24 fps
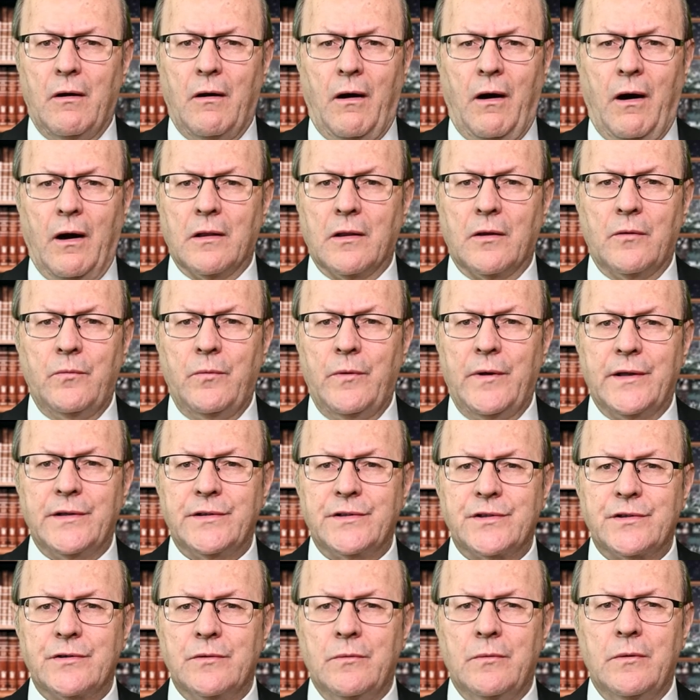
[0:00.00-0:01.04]
all of
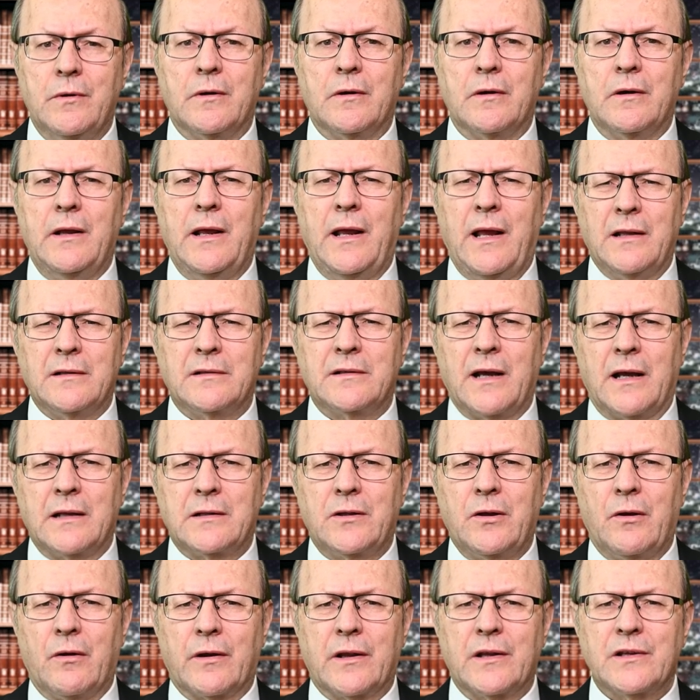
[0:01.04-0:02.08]
which were
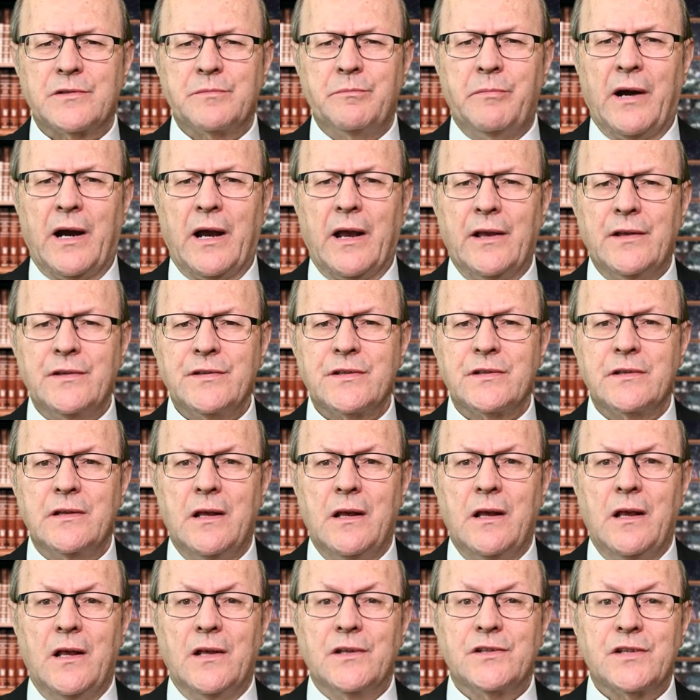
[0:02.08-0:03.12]
anti-Turkish biased,
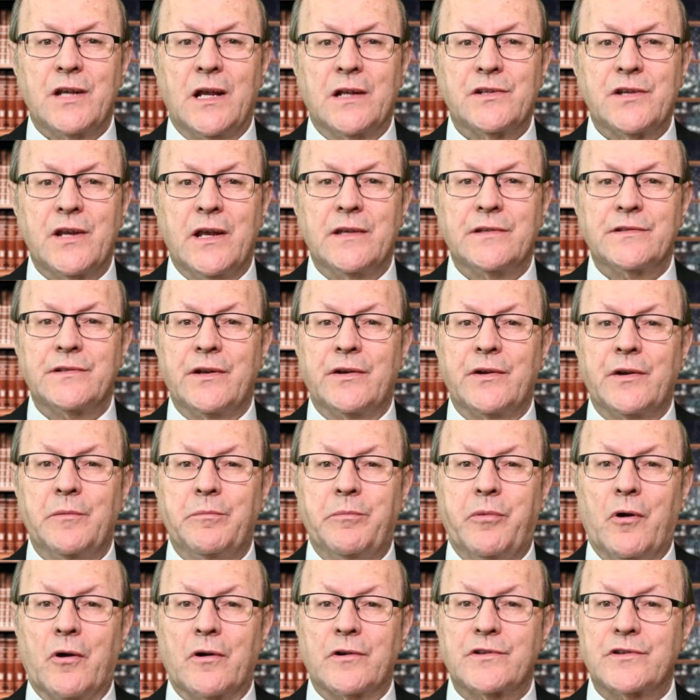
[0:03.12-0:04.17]
such as the
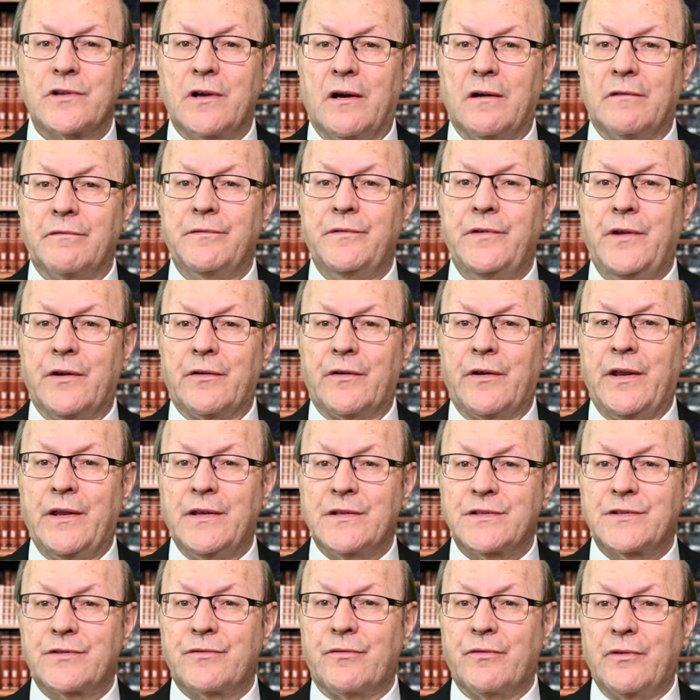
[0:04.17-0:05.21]
reports of Near
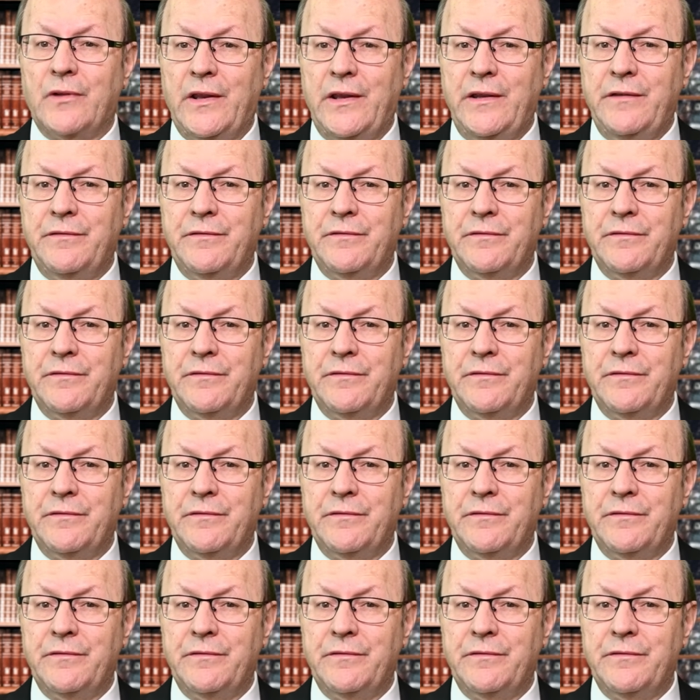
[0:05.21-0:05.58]
East Relief,